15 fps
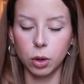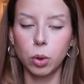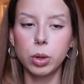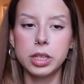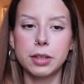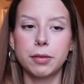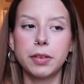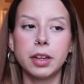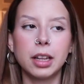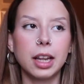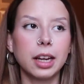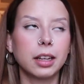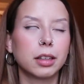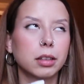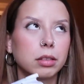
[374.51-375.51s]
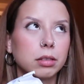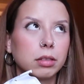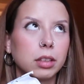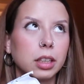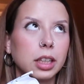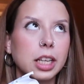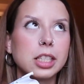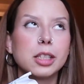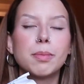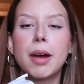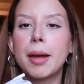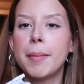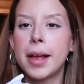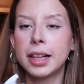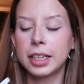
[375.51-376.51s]
Who does it feel like? This is
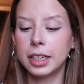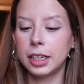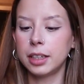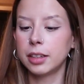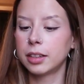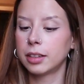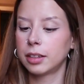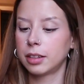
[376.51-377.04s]
My Melody.